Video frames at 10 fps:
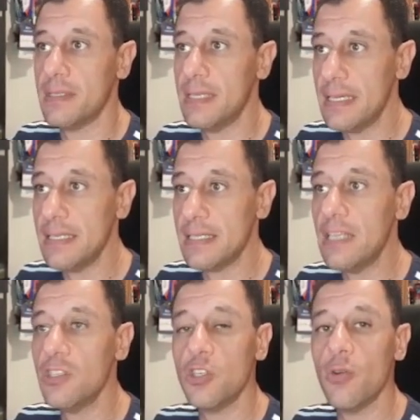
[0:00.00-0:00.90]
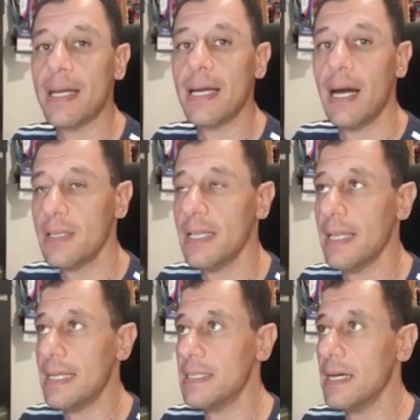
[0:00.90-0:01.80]
these into a
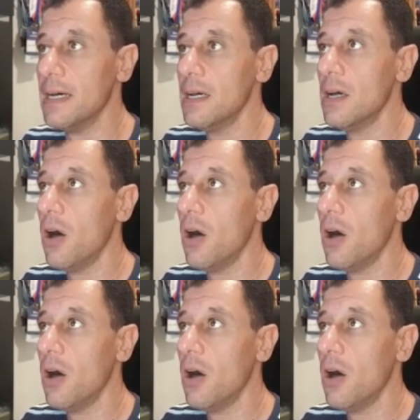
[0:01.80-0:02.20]
calculator